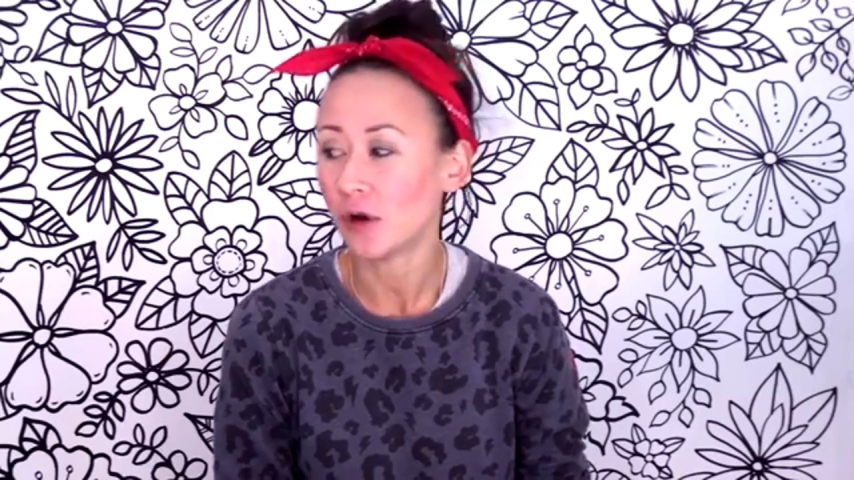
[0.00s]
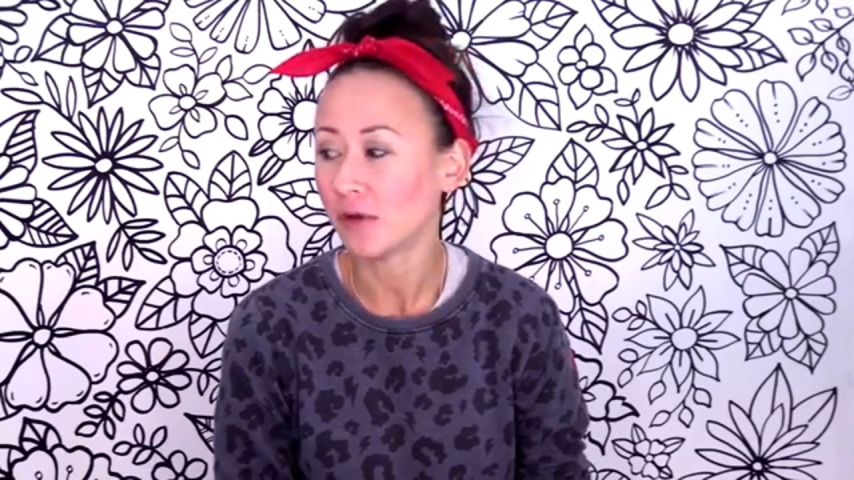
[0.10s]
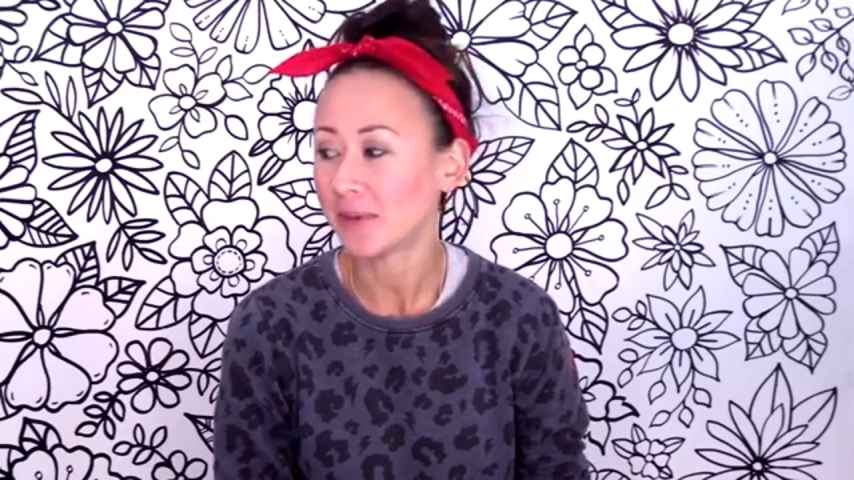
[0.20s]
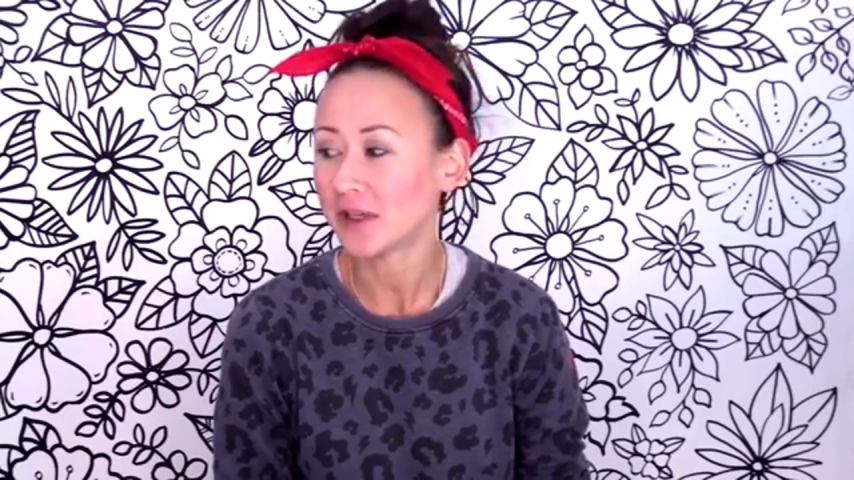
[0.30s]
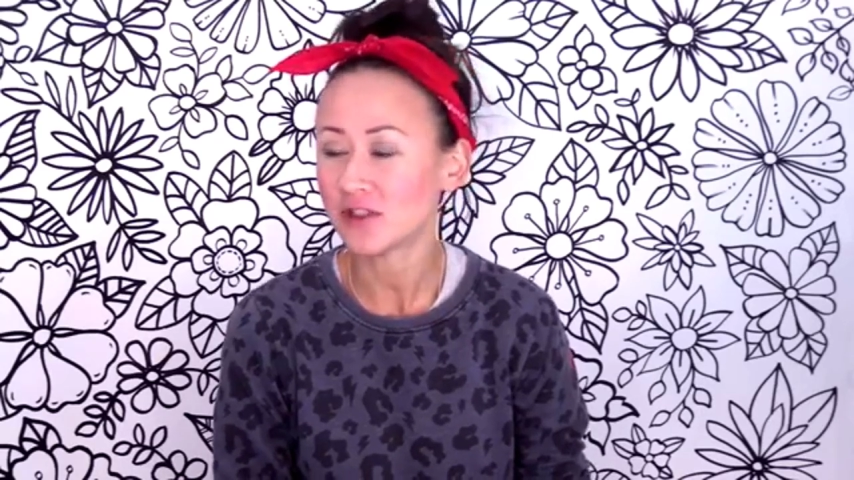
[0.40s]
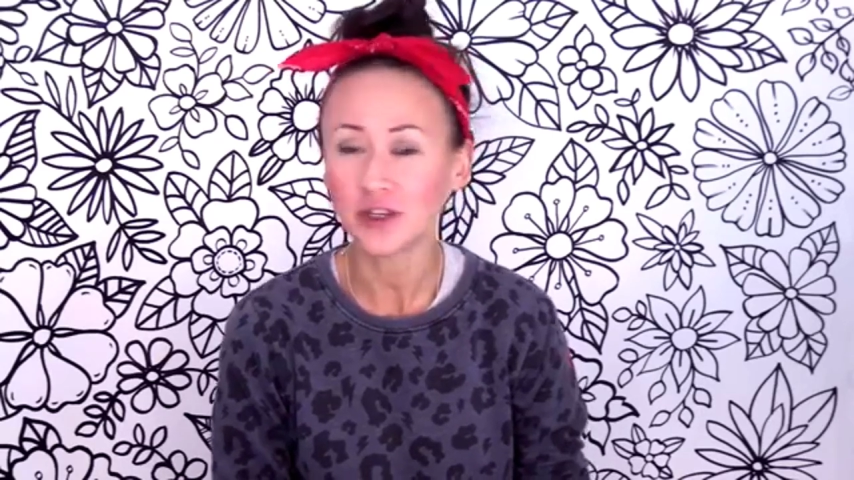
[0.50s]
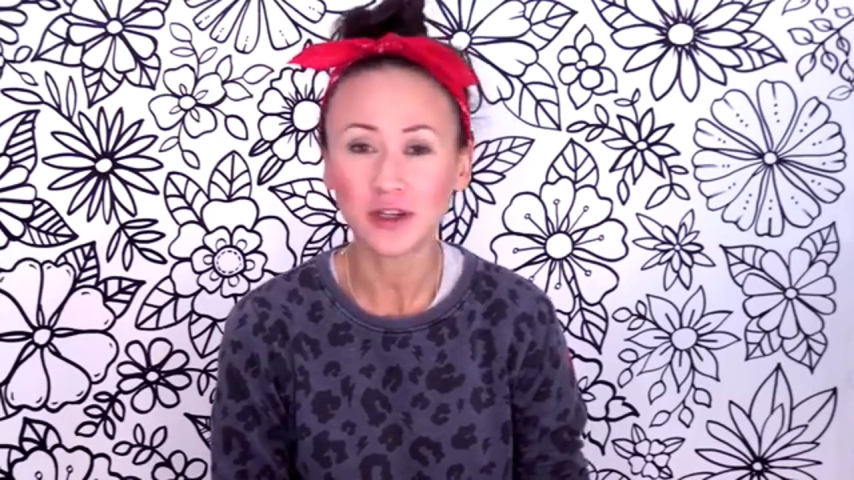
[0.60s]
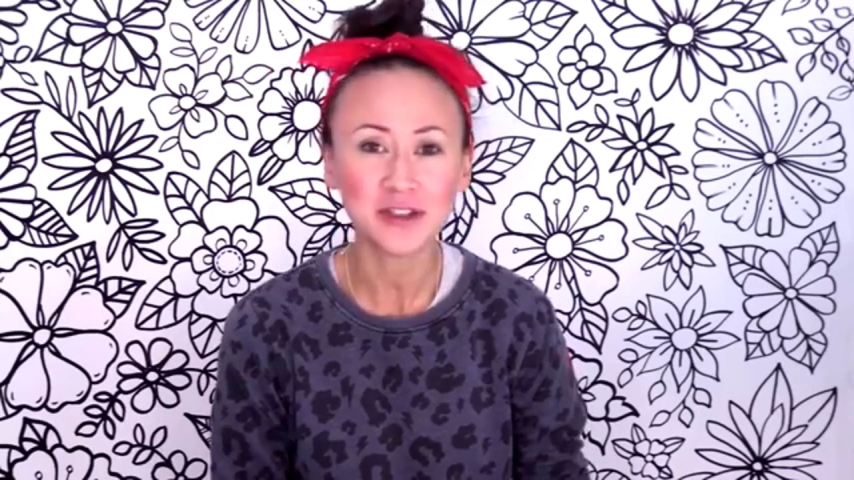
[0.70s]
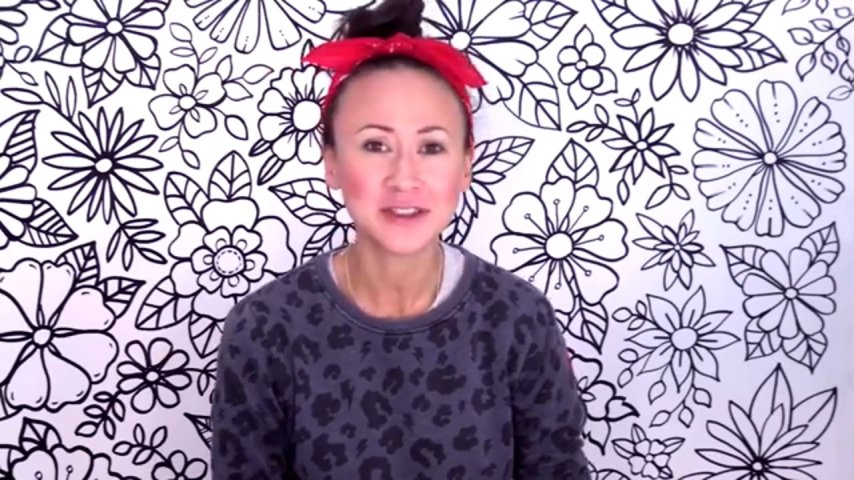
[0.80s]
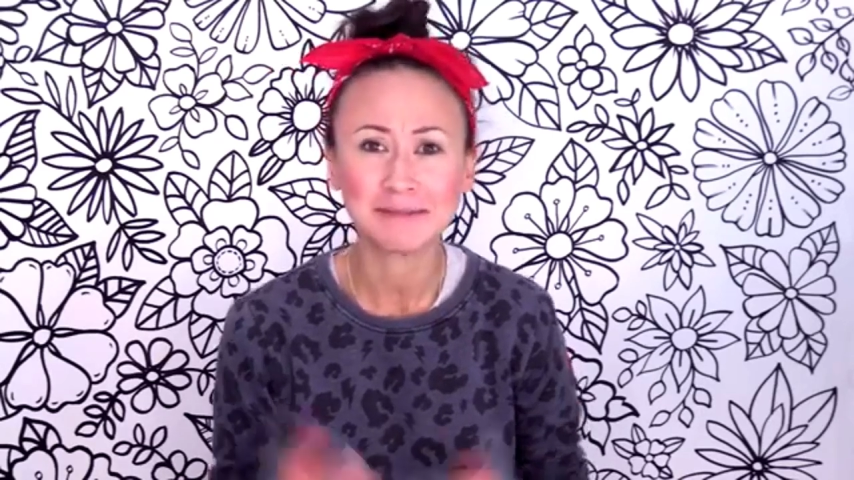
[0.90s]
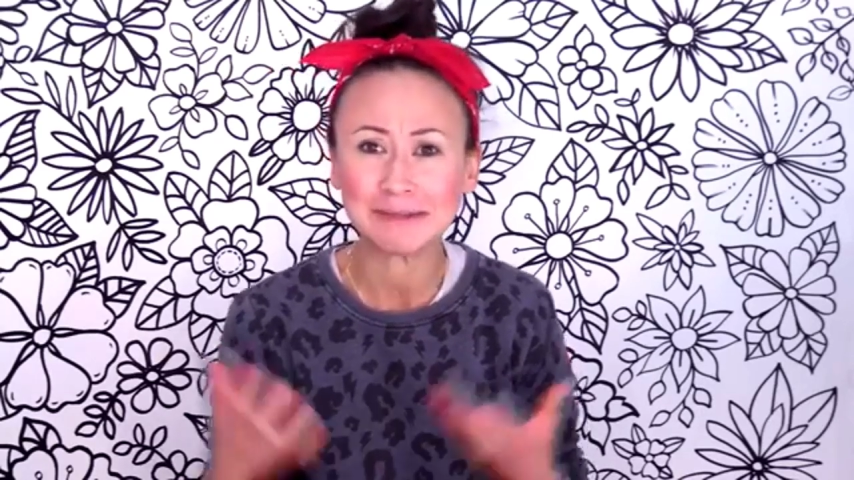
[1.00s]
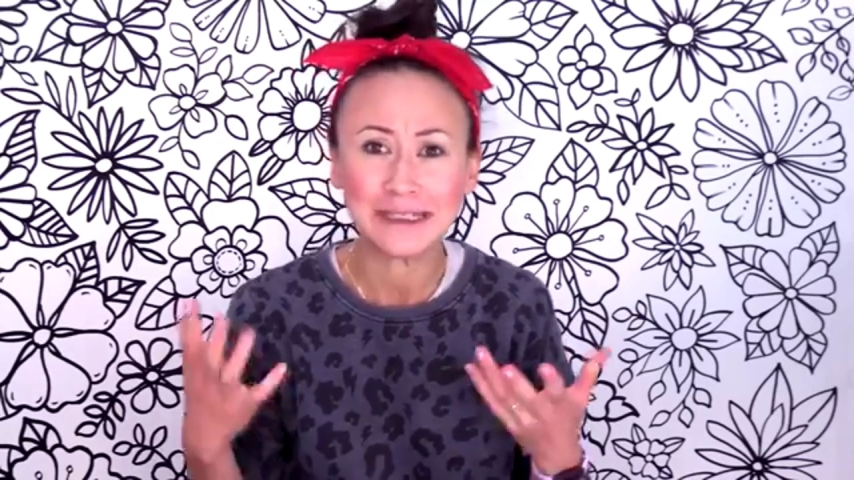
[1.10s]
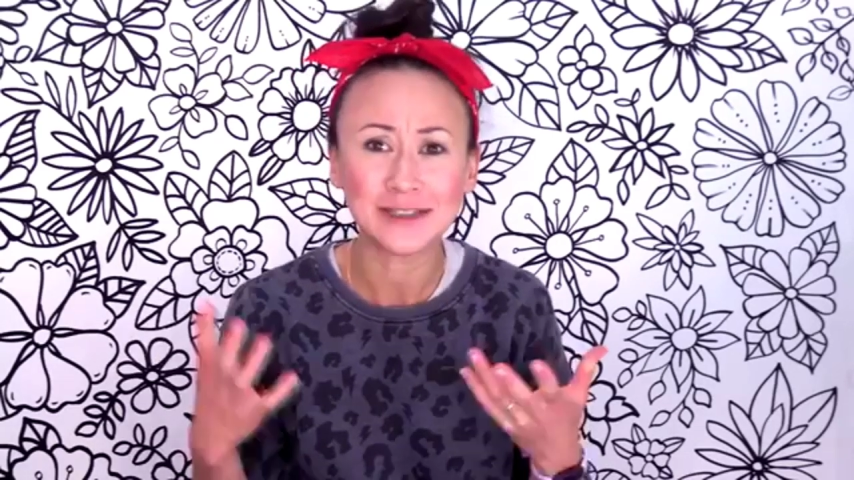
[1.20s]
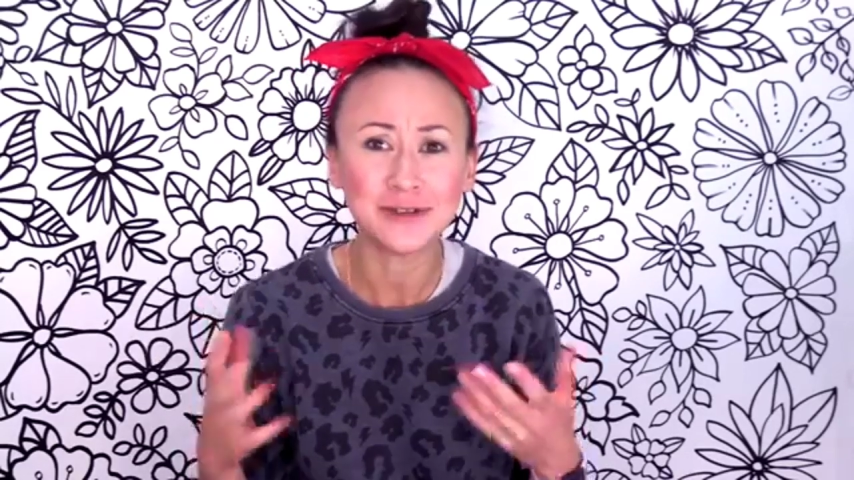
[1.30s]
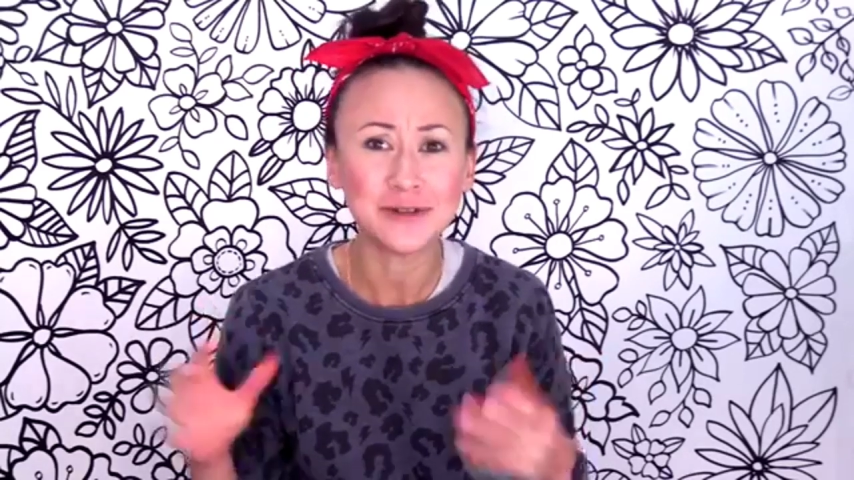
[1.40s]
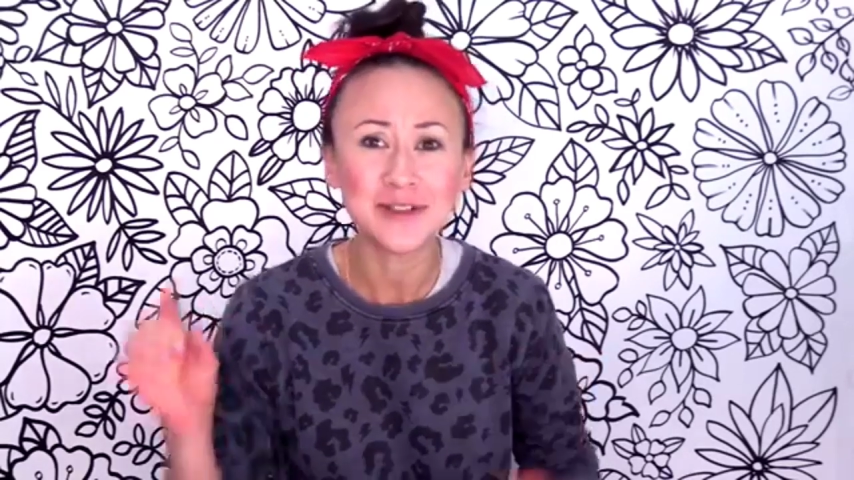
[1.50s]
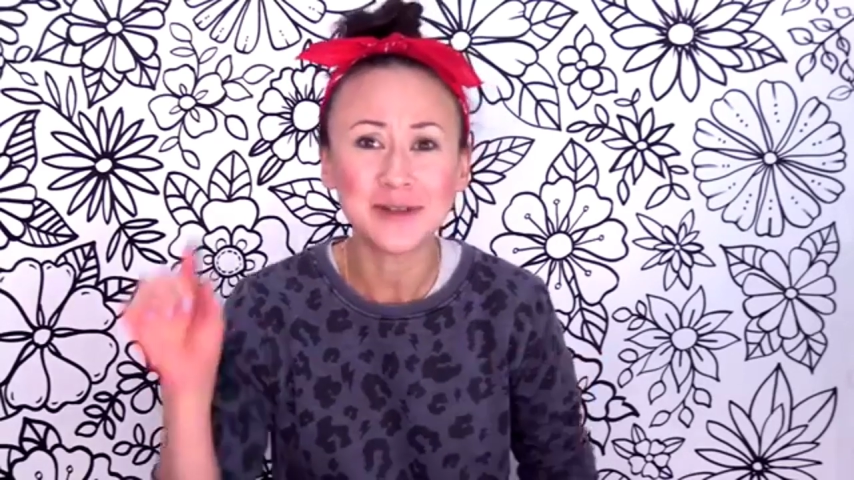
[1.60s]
all the pictures. I don't